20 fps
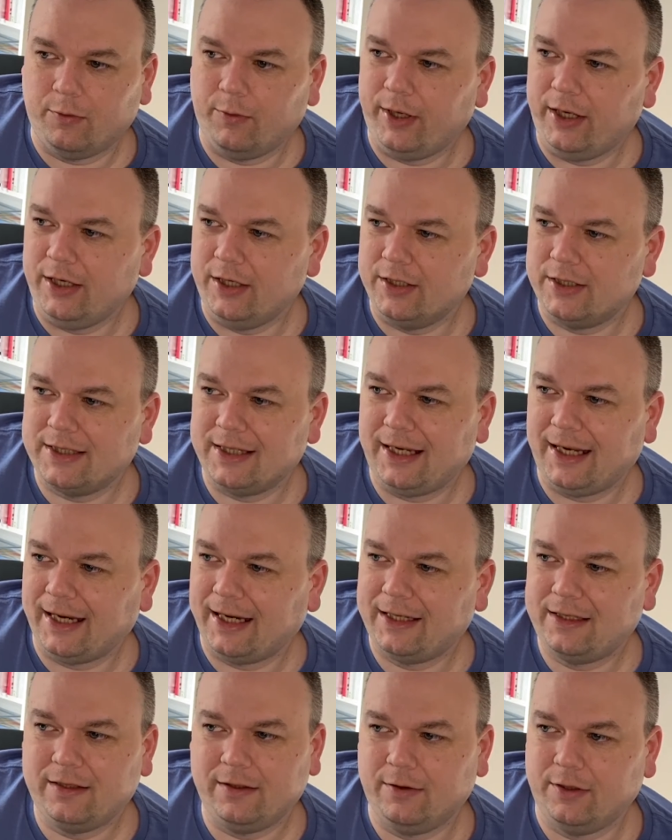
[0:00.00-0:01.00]
we
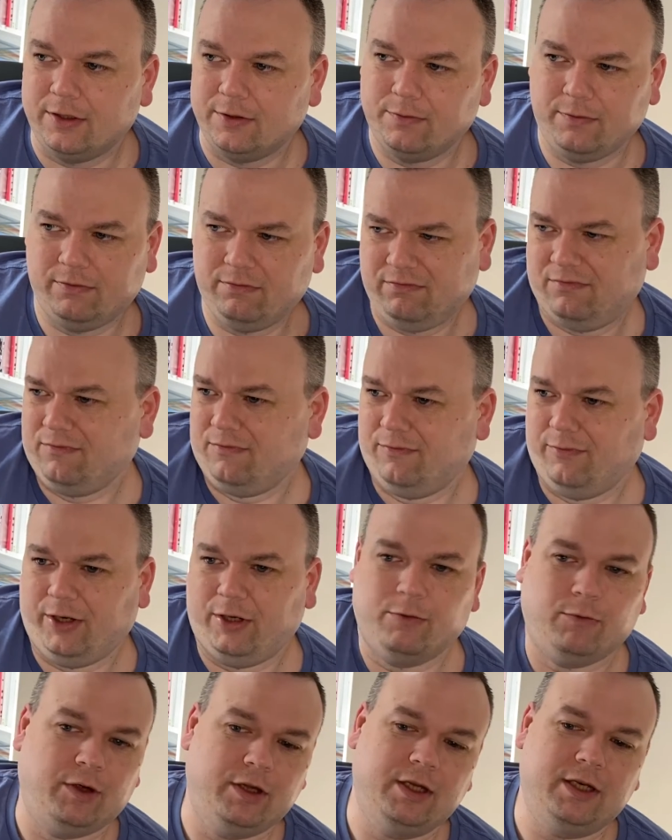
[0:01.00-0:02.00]
select, because we
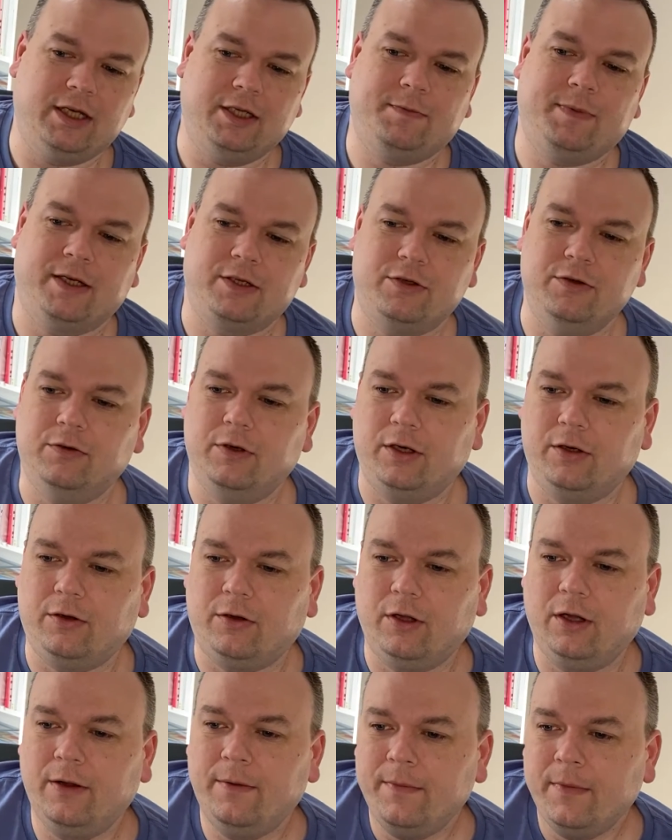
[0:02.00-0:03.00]
don't want a dispatch note at
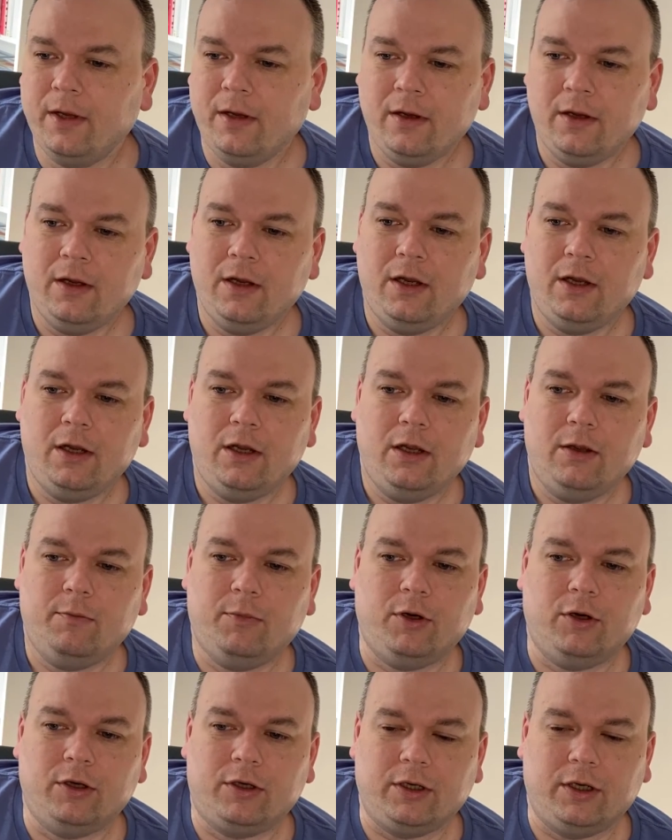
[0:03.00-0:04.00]
all.
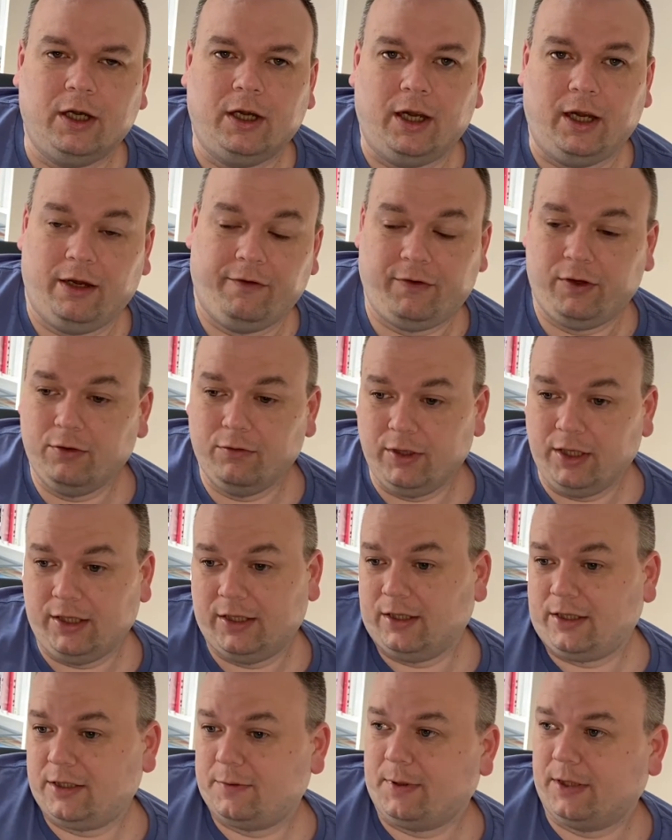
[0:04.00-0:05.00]
But if you need
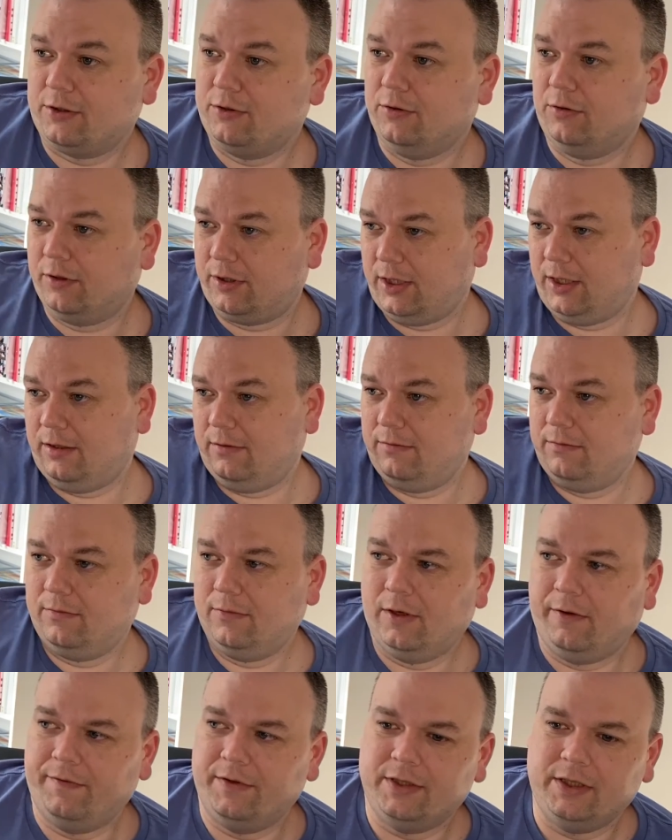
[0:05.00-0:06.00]
a dispatch note, then
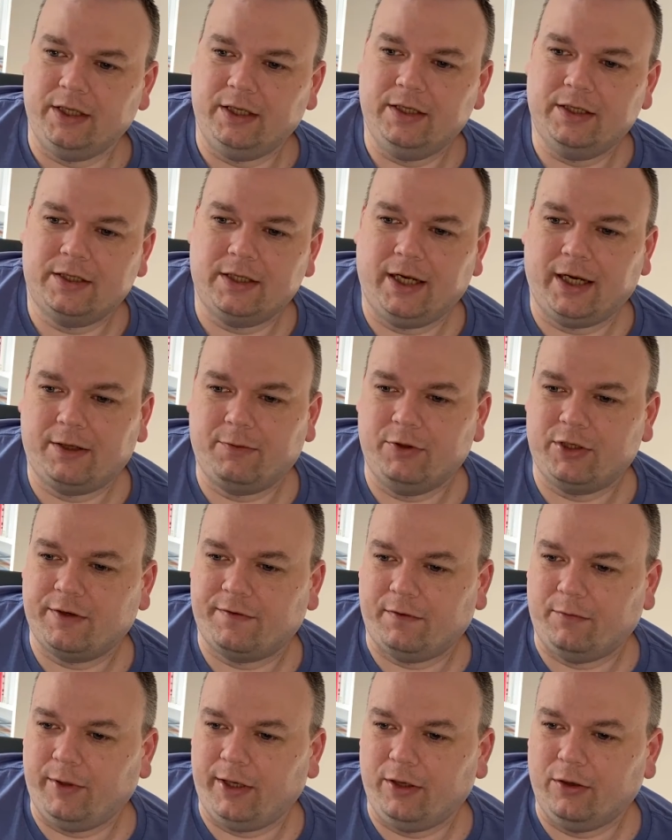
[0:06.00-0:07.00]
obviously select
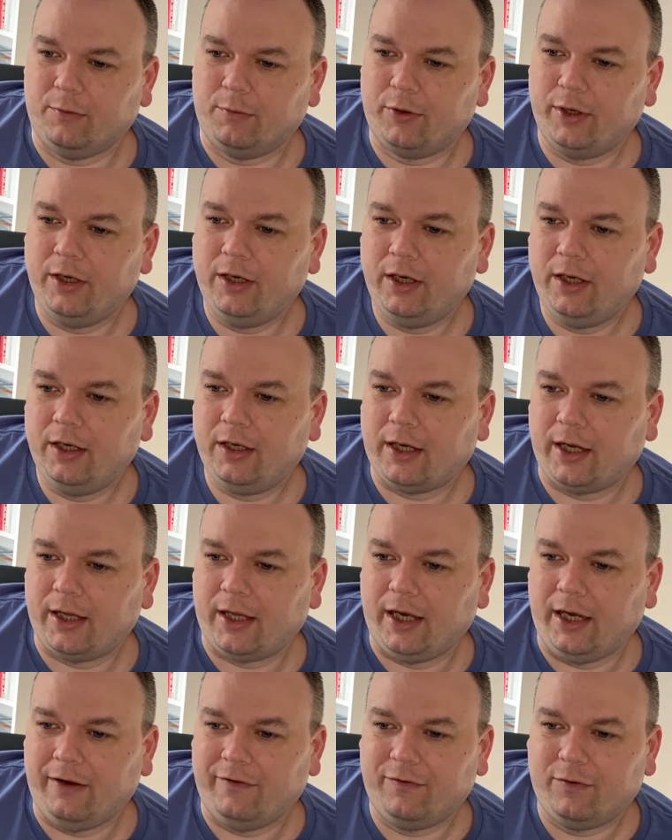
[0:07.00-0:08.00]
whichever way you're printing it, either
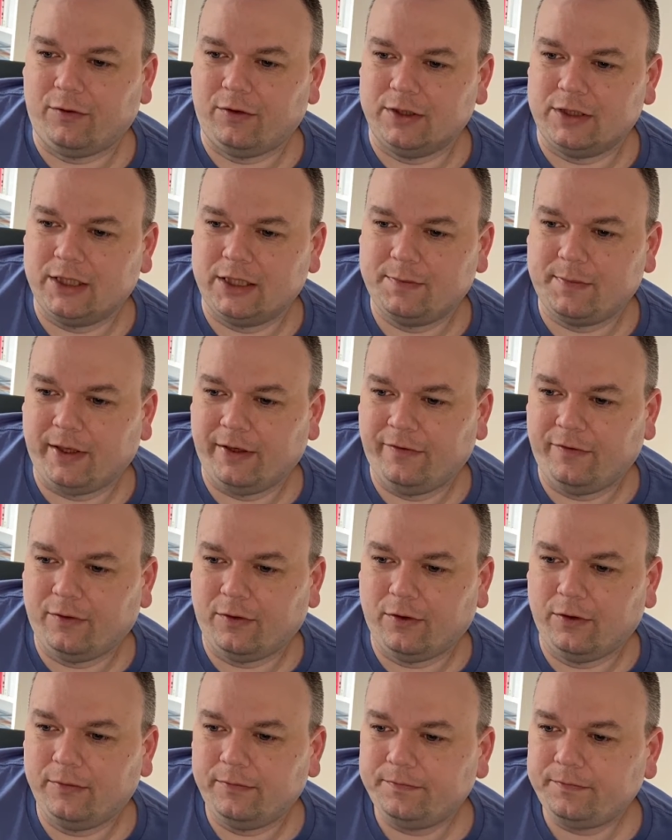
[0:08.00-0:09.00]
A4 or
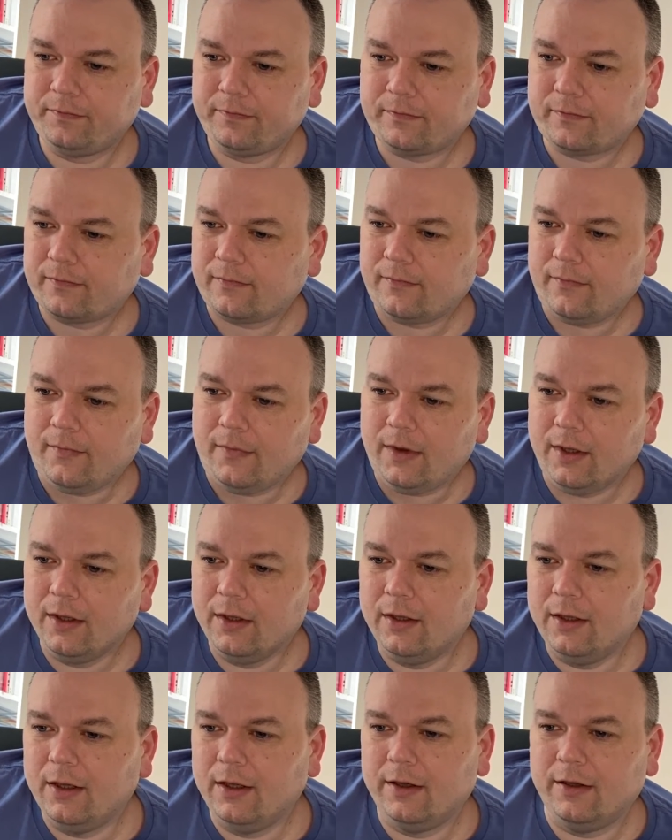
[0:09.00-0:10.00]
6x4.
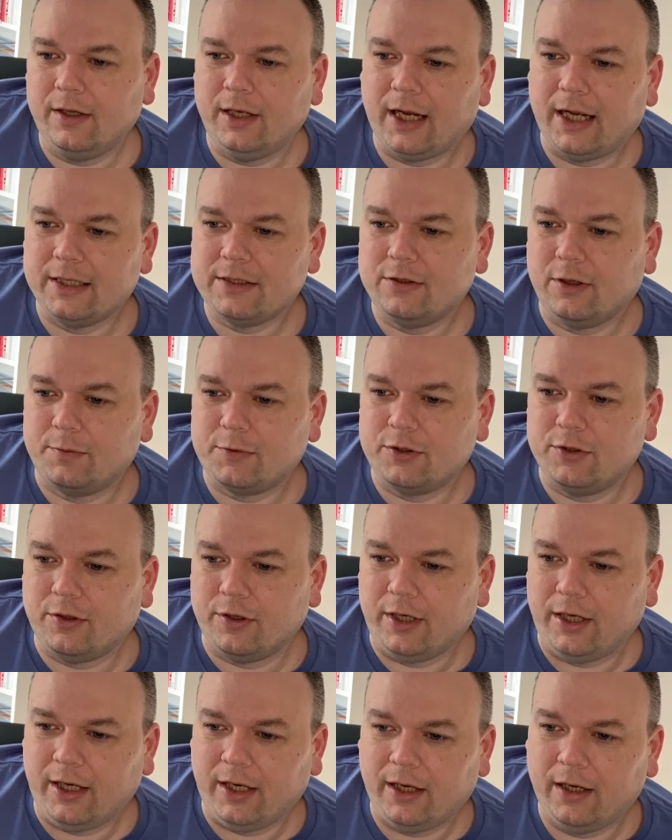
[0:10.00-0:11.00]
The last option on
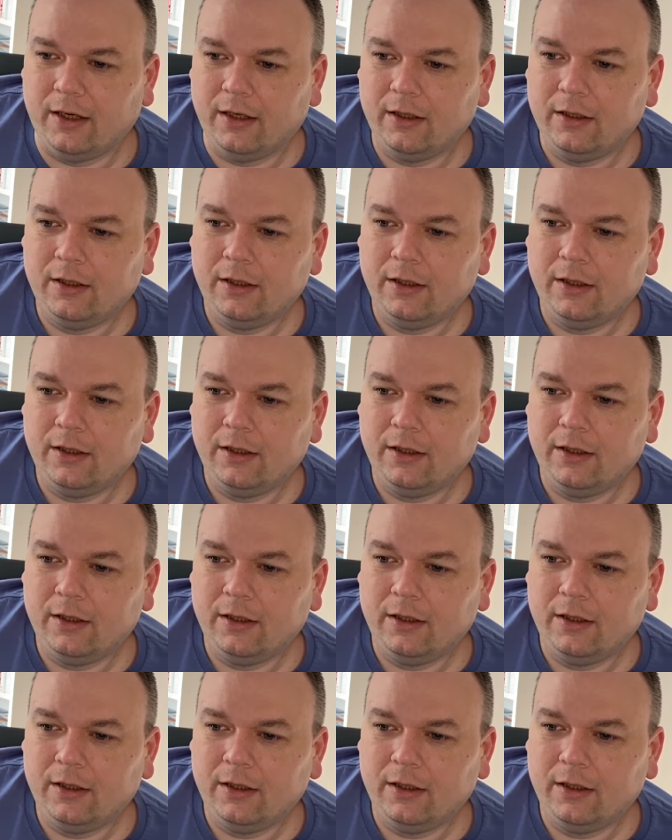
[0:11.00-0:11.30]
here,